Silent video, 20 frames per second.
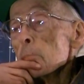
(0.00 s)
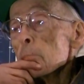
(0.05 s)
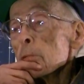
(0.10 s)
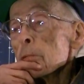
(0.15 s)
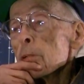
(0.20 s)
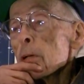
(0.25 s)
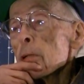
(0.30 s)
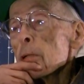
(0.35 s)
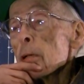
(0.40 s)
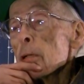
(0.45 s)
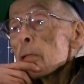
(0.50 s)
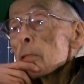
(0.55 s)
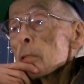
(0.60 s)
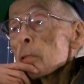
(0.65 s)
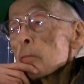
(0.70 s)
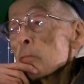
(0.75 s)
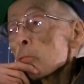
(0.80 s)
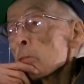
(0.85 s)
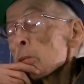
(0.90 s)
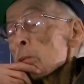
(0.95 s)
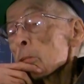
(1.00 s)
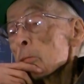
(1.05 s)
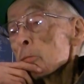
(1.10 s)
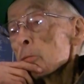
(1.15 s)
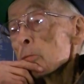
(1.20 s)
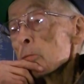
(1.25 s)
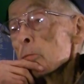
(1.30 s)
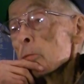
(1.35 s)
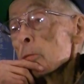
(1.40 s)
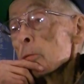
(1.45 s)
But then they converted
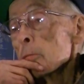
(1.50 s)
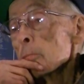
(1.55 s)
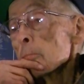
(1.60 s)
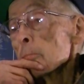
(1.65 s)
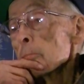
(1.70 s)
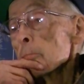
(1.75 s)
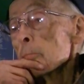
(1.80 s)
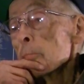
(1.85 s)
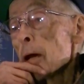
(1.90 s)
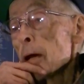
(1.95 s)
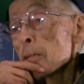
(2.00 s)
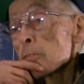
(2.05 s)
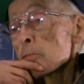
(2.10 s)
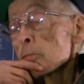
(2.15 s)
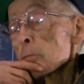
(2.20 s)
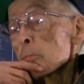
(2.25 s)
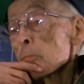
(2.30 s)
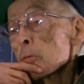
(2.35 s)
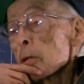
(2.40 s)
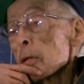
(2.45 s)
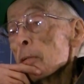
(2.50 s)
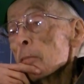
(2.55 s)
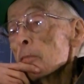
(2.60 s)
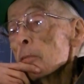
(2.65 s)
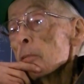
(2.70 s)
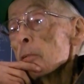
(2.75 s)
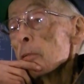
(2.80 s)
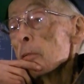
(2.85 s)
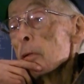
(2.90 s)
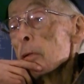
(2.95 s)
into passenger planes,
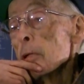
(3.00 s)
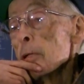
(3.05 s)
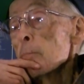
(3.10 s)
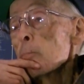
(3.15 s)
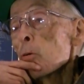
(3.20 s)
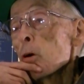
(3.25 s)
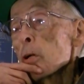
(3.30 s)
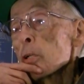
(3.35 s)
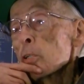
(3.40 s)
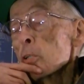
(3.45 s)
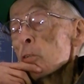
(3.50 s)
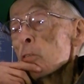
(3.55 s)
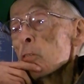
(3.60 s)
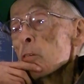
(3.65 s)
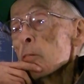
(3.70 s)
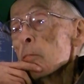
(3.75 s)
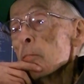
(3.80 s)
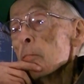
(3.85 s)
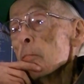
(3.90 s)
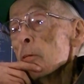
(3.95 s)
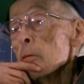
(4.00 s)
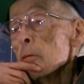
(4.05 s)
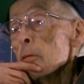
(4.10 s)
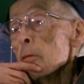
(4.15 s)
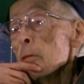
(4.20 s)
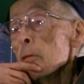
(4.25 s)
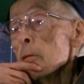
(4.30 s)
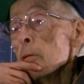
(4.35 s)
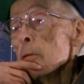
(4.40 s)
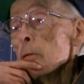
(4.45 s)
and he bought two of them.
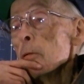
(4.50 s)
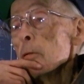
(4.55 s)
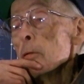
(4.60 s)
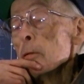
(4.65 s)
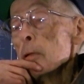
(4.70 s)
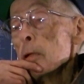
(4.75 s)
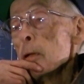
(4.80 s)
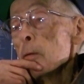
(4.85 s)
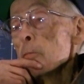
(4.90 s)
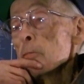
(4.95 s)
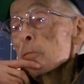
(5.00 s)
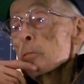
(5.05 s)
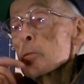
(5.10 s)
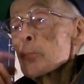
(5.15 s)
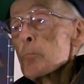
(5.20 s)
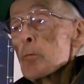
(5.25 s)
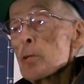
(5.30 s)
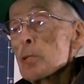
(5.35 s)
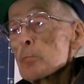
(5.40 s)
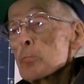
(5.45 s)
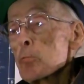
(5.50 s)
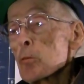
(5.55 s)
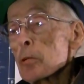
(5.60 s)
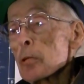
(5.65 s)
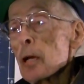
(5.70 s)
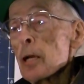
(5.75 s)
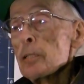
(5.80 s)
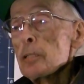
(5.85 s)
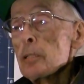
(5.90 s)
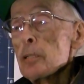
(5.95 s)
He was here in Bridgeport
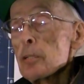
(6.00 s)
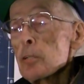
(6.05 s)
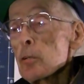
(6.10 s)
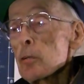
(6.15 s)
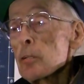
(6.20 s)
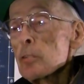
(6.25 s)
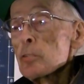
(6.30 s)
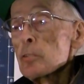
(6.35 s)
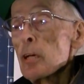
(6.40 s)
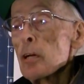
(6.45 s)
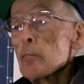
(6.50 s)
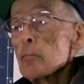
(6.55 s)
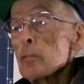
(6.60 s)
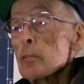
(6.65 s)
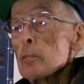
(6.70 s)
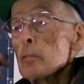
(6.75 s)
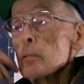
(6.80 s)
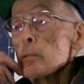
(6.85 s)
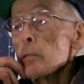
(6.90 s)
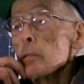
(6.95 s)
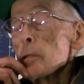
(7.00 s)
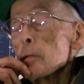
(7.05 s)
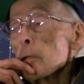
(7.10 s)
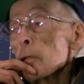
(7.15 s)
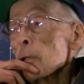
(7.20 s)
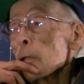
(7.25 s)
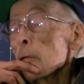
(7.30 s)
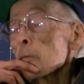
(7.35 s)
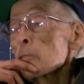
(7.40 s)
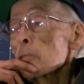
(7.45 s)
in 1937,
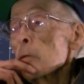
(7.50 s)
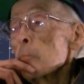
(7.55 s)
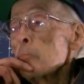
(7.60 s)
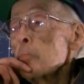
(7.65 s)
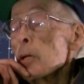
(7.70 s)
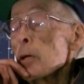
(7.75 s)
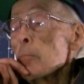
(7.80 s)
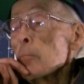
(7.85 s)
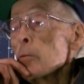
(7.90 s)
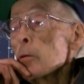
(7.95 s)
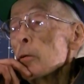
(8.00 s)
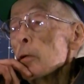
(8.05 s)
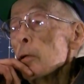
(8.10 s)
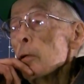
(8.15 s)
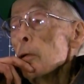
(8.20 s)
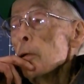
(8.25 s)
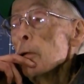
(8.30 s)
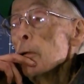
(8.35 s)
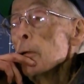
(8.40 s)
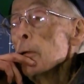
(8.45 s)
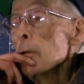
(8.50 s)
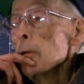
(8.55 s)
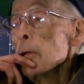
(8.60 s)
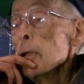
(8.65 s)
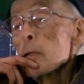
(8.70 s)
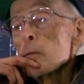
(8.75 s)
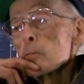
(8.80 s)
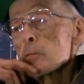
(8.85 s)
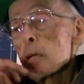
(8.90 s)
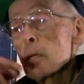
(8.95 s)
I think it's September,
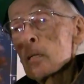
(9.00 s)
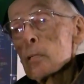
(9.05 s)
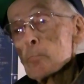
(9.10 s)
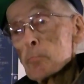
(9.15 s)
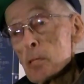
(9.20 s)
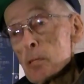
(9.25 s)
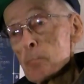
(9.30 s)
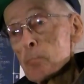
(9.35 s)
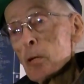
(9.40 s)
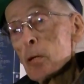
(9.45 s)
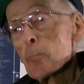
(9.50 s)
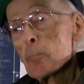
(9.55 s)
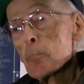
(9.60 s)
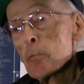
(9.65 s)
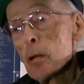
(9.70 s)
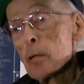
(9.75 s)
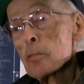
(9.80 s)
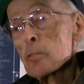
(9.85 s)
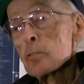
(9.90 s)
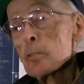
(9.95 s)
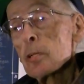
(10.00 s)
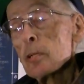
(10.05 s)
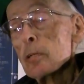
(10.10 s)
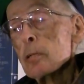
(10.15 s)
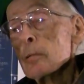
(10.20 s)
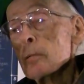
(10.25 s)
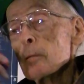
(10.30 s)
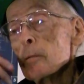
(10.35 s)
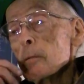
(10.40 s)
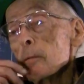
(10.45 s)
and he was taking people up around the city.
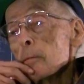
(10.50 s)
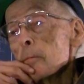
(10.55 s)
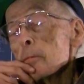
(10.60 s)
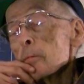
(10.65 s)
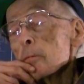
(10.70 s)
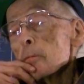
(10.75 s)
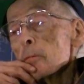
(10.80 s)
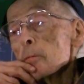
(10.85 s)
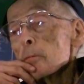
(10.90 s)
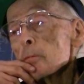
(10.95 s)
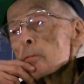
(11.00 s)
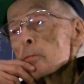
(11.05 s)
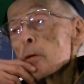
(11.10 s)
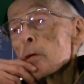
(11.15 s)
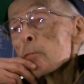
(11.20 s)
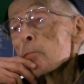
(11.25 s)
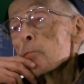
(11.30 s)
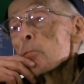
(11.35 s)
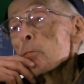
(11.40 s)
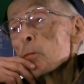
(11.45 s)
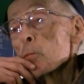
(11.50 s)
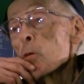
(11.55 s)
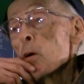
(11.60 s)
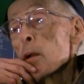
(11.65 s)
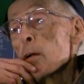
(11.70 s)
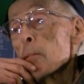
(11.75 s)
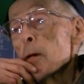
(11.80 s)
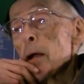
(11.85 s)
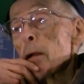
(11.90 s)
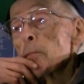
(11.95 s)
So I flew in
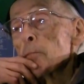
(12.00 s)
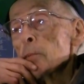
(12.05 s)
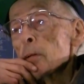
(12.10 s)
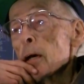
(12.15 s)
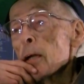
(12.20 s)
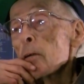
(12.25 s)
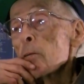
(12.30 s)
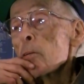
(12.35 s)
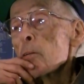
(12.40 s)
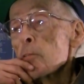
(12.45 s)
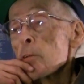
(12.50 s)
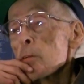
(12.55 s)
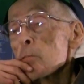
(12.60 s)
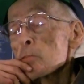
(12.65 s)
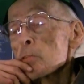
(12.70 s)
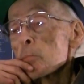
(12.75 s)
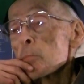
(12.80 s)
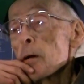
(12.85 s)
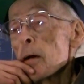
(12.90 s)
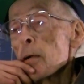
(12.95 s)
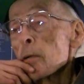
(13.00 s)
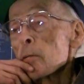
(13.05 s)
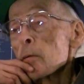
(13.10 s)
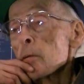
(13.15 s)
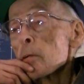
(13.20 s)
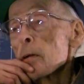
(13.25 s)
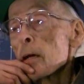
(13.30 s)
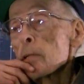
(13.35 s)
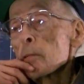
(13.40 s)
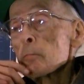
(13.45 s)
one of them. I don't know if he was the pilot or
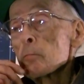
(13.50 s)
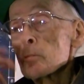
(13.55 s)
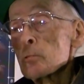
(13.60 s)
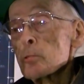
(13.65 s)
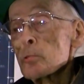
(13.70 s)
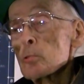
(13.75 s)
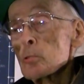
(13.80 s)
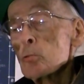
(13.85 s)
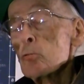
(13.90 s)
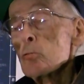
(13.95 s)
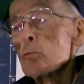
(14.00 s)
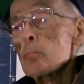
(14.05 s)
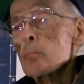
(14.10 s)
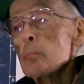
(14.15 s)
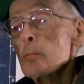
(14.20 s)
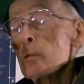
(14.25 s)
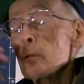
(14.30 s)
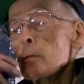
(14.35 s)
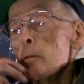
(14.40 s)
not. There was two of them.